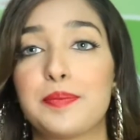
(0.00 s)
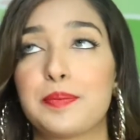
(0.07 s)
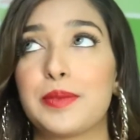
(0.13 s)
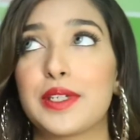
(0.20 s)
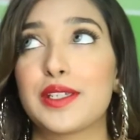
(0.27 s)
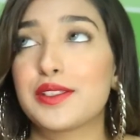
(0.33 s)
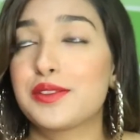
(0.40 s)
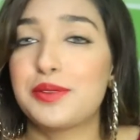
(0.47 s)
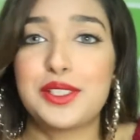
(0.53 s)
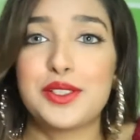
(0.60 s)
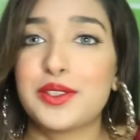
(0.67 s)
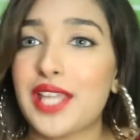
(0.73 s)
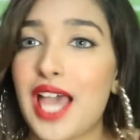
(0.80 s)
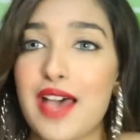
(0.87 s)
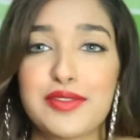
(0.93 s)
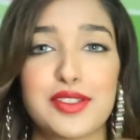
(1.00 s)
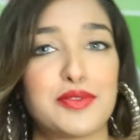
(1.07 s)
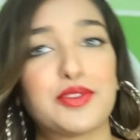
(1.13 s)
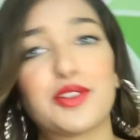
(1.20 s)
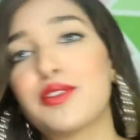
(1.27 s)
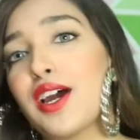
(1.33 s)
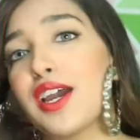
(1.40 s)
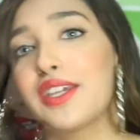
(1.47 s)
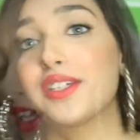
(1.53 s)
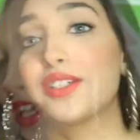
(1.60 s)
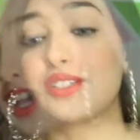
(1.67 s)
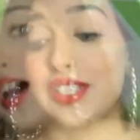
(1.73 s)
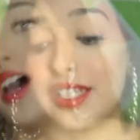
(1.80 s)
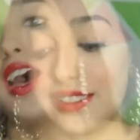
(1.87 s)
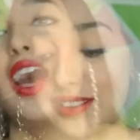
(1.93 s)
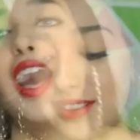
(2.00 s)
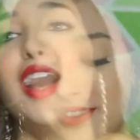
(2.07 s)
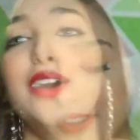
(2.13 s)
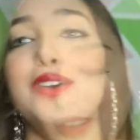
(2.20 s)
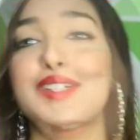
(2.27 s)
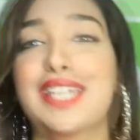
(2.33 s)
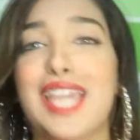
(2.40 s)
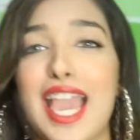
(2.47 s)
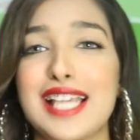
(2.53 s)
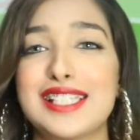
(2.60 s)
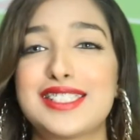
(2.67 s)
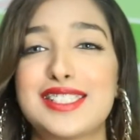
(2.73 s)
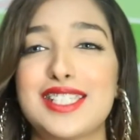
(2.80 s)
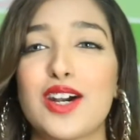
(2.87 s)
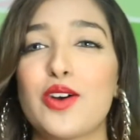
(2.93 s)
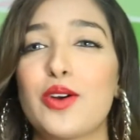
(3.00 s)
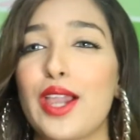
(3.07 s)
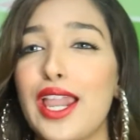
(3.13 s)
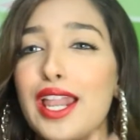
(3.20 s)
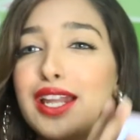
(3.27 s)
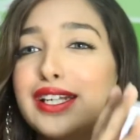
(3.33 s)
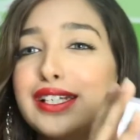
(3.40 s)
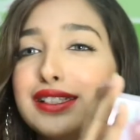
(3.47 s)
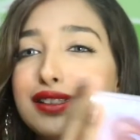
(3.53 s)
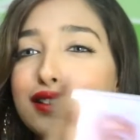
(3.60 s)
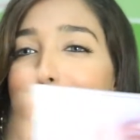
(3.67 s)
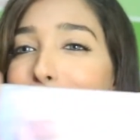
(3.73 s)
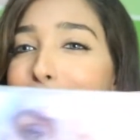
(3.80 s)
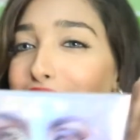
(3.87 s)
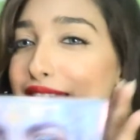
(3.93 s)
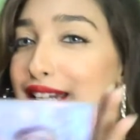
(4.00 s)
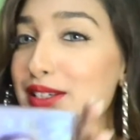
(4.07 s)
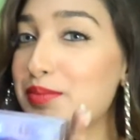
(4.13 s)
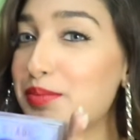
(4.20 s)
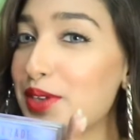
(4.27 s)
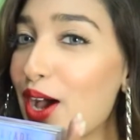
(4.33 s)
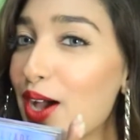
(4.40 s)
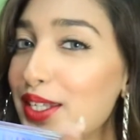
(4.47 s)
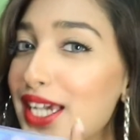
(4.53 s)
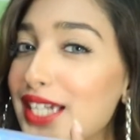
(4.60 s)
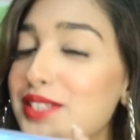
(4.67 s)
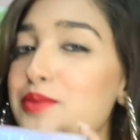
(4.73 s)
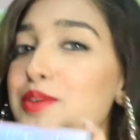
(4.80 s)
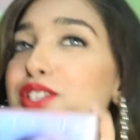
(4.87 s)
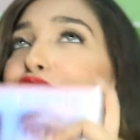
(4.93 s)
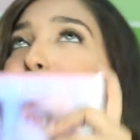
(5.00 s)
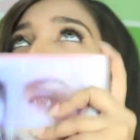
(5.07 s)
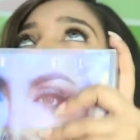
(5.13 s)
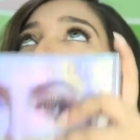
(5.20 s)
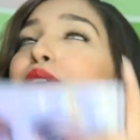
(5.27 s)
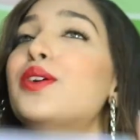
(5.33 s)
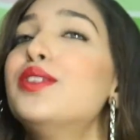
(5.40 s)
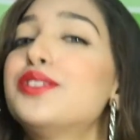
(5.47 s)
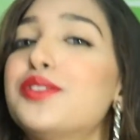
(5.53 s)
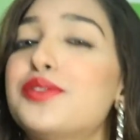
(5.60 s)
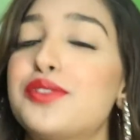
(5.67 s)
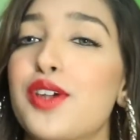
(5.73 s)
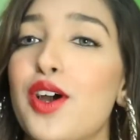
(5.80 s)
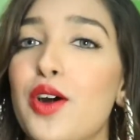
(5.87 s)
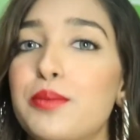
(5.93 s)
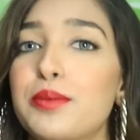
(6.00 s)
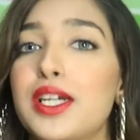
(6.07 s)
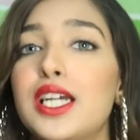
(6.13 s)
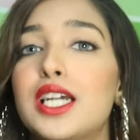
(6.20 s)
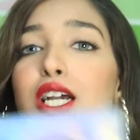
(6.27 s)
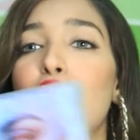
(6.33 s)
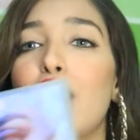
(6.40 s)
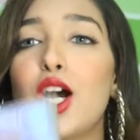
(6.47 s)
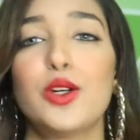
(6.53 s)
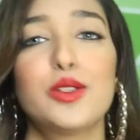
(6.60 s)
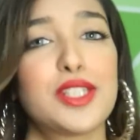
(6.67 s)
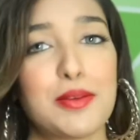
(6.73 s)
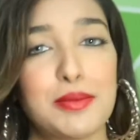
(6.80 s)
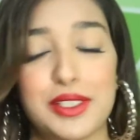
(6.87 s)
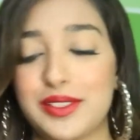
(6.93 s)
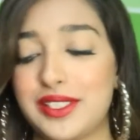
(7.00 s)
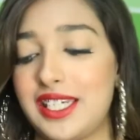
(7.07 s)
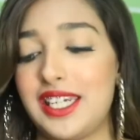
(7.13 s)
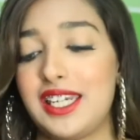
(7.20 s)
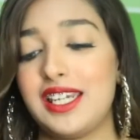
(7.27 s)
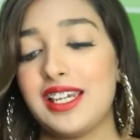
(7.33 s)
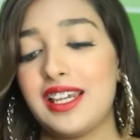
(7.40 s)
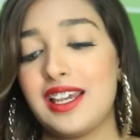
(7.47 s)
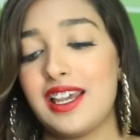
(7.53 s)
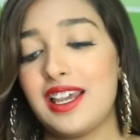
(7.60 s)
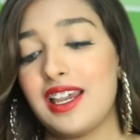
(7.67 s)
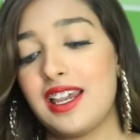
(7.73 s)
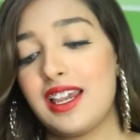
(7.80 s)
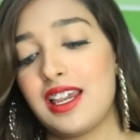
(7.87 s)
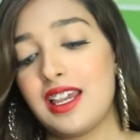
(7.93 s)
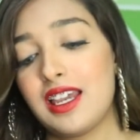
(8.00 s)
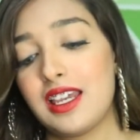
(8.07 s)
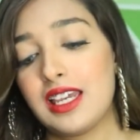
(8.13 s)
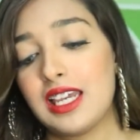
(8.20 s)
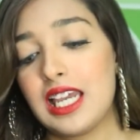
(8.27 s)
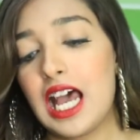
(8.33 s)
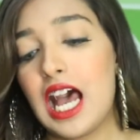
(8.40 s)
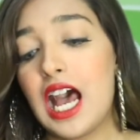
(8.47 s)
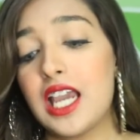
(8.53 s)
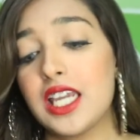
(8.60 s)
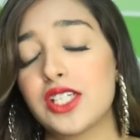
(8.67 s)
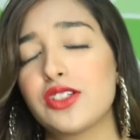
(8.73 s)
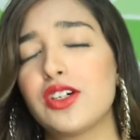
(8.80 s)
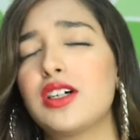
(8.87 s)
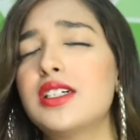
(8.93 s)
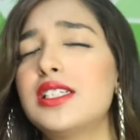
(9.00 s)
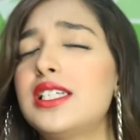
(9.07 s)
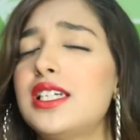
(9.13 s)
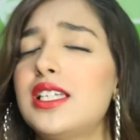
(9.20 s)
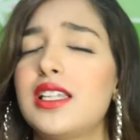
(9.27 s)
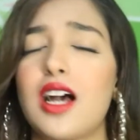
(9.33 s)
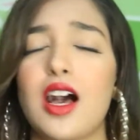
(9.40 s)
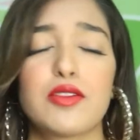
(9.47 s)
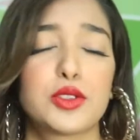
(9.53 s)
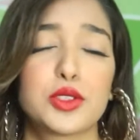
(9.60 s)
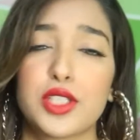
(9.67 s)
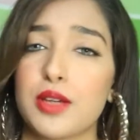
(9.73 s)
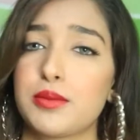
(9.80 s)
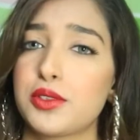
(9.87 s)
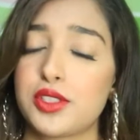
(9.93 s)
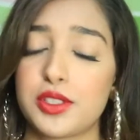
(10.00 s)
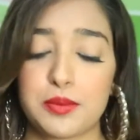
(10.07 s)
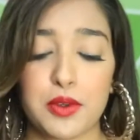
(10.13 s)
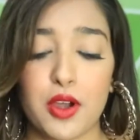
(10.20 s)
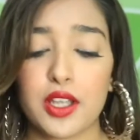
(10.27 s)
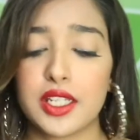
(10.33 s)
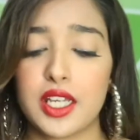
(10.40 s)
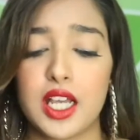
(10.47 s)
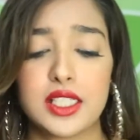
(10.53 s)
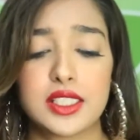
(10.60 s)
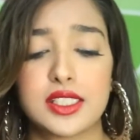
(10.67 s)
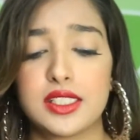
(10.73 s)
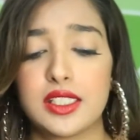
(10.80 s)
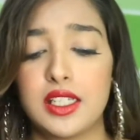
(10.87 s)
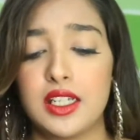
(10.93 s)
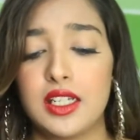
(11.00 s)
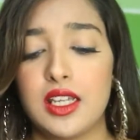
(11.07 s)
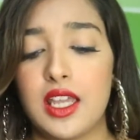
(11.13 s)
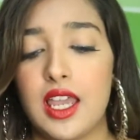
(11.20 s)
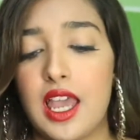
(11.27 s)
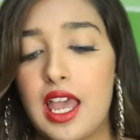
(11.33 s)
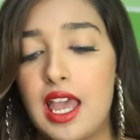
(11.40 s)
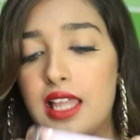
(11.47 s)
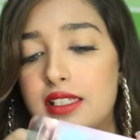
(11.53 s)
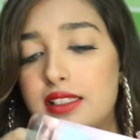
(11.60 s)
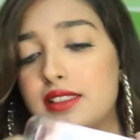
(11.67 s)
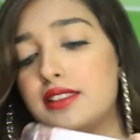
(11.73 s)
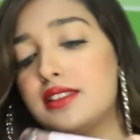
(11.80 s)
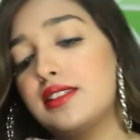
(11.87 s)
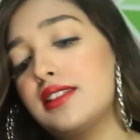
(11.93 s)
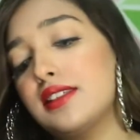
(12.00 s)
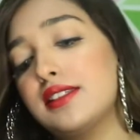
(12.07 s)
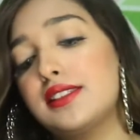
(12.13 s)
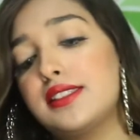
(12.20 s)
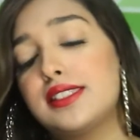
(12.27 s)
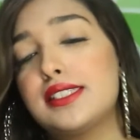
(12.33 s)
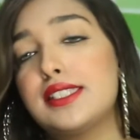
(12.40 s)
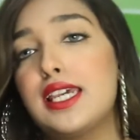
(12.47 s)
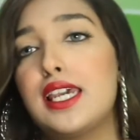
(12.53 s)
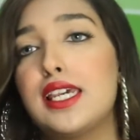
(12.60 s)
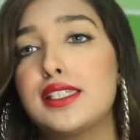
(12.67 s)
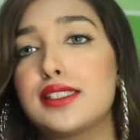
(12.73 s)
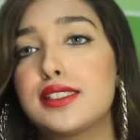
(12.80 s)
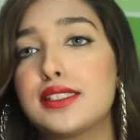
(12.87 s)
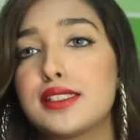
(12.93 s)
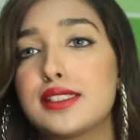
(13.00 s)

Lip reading: because we don't have Sephora here yet. Okay, so here is the second product which is also from Huda Beauty. I really love Huda Beauty products, and this is